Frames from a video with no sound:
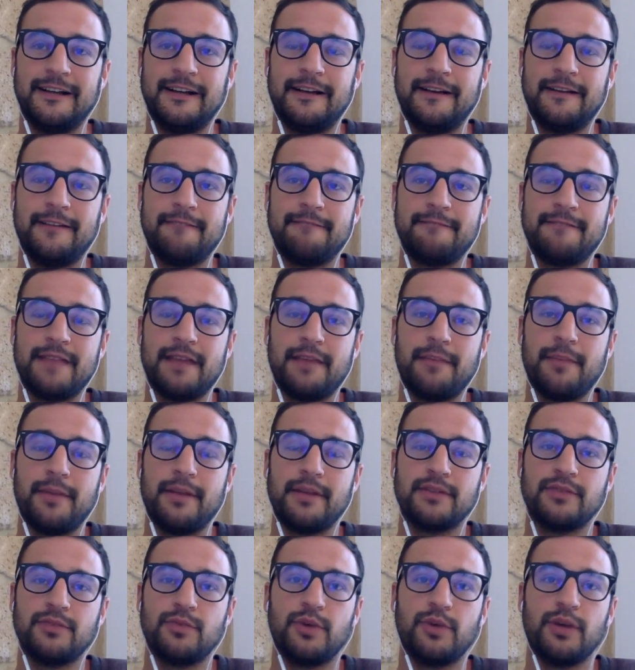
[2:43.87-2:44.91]
in the
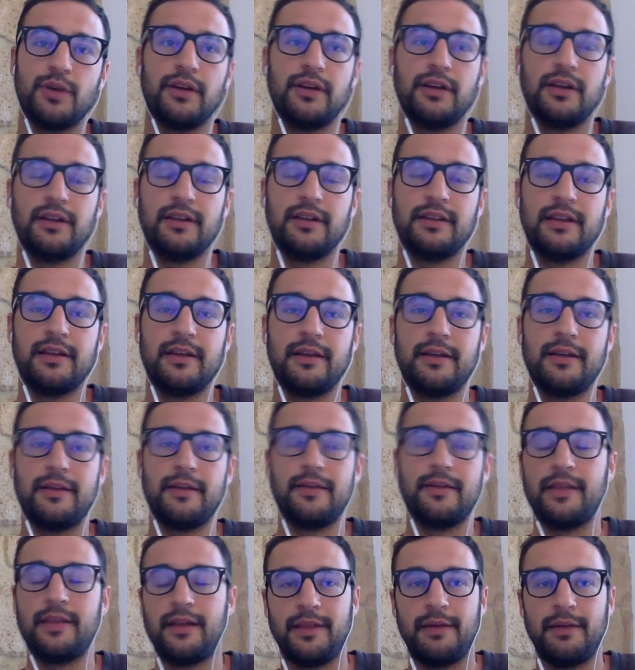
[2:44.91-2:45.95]
best way, in
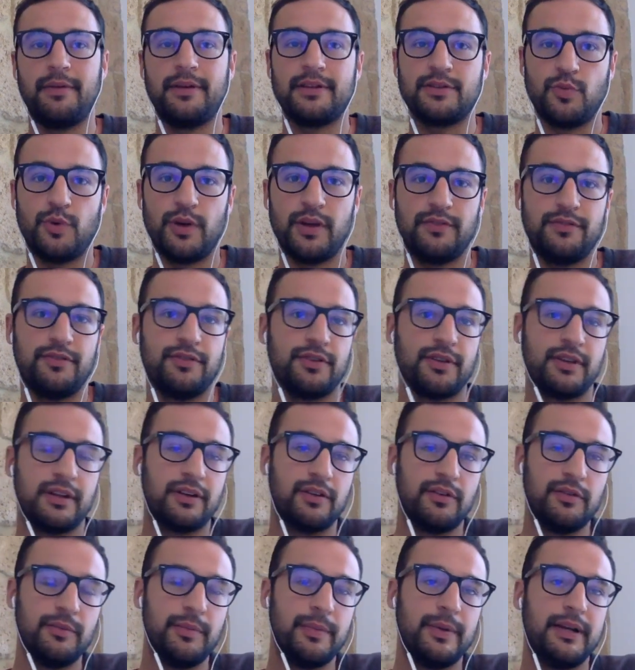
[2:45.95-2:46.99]
the best way for the
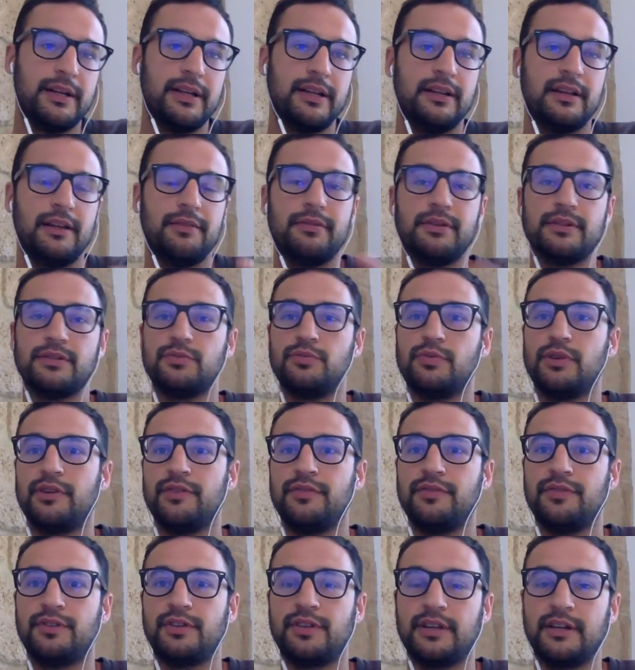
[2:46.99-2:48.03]
company, the best way
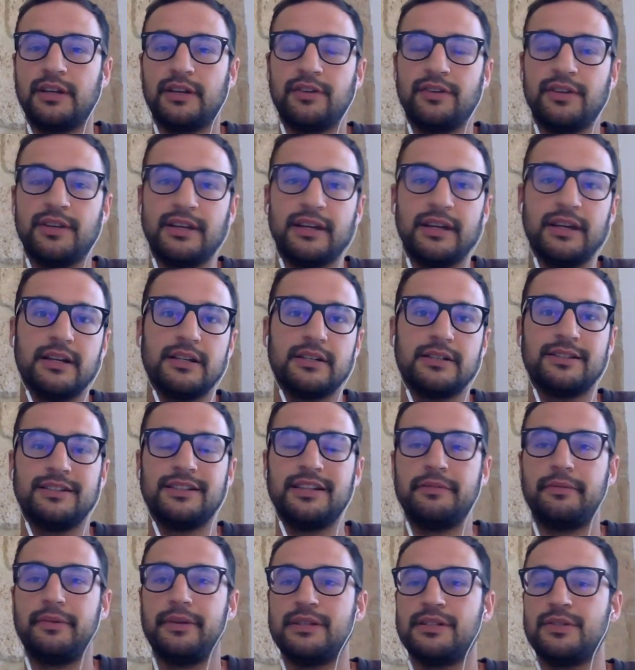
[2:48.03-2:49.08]
for the other guests,
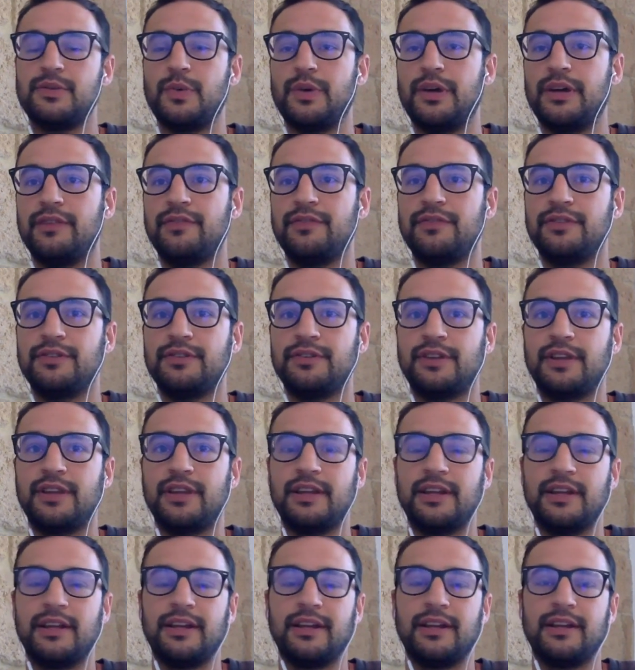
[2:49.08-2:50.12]
the best way for
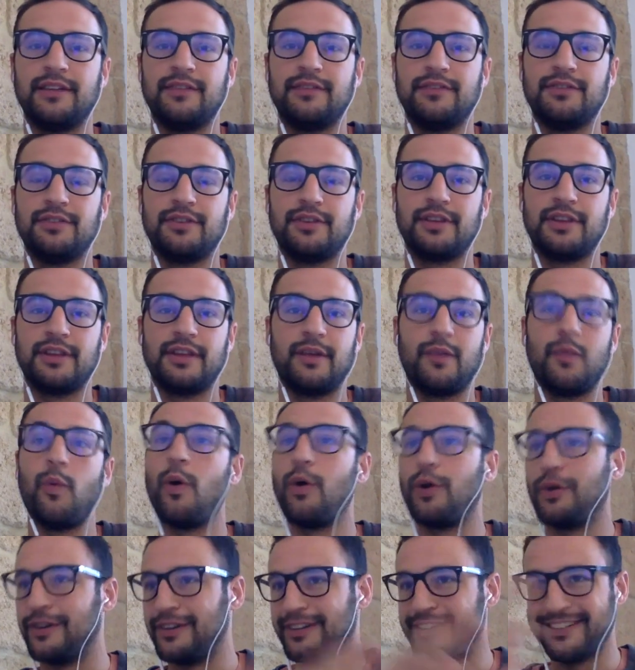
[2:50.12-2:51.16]
the
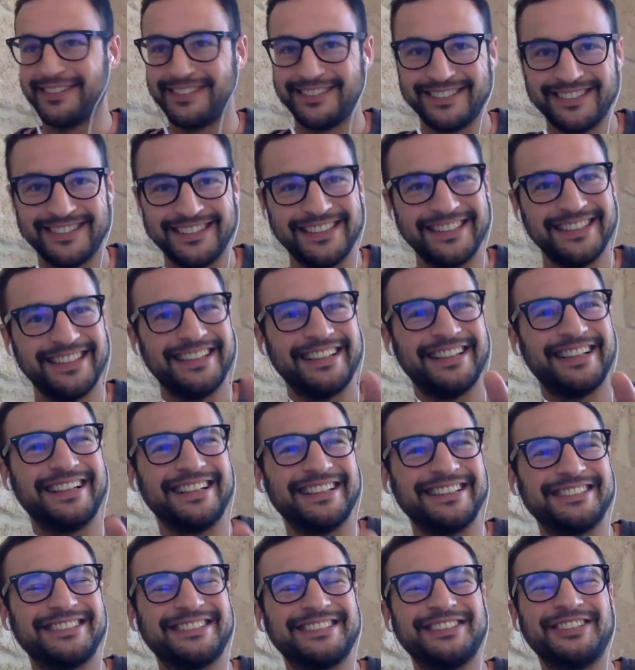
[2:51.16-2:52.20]
world.
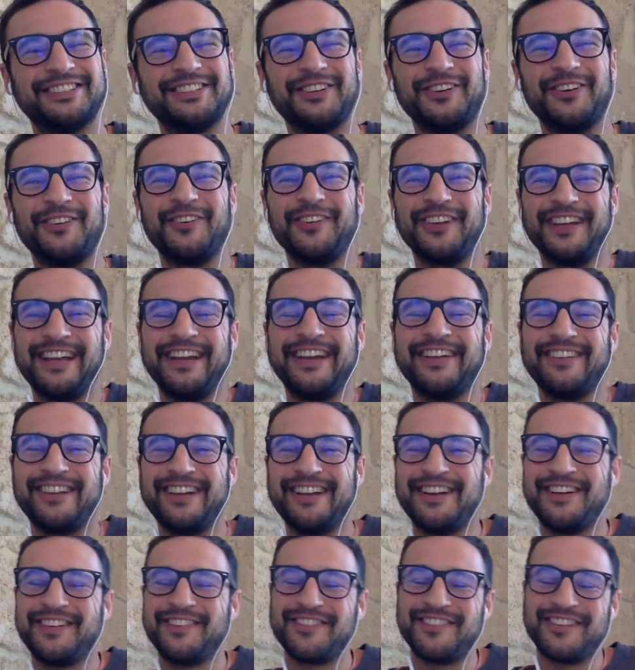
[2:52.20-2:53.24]
So
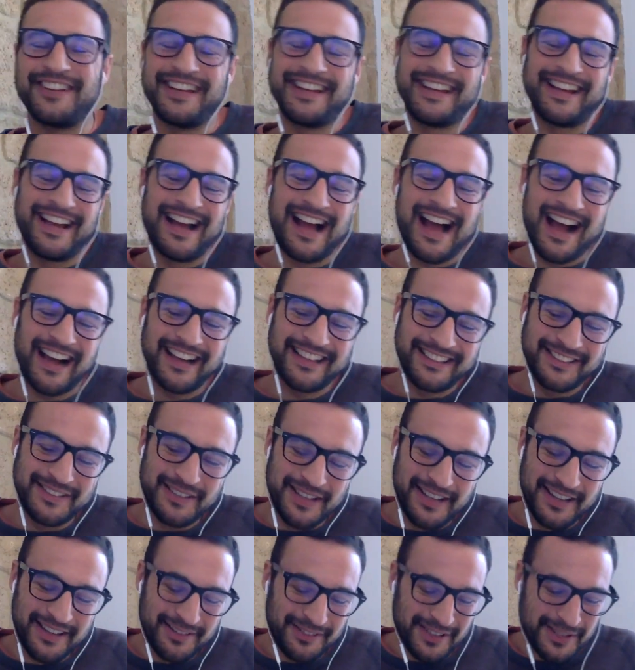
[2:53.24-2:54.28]
we act
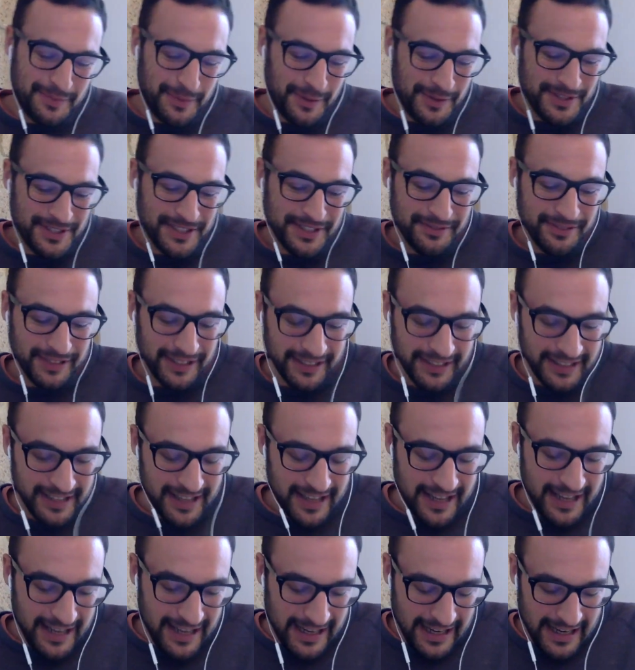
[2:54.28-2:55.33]
responsibly.
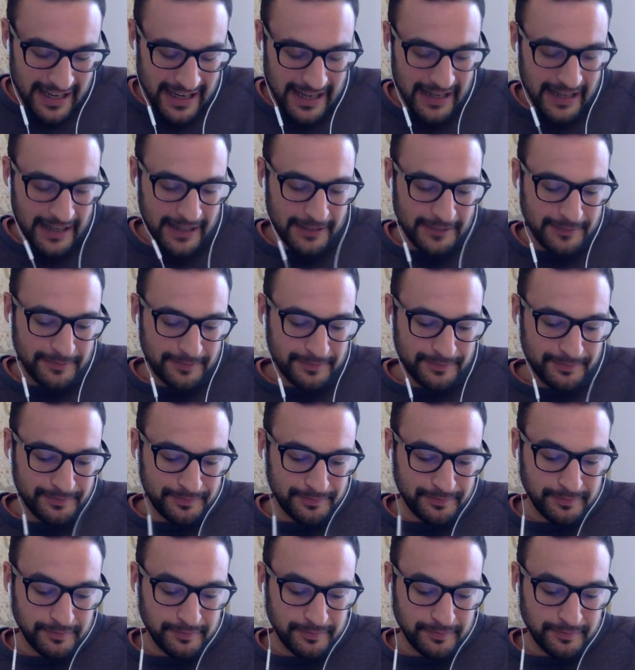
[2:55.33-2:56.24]
My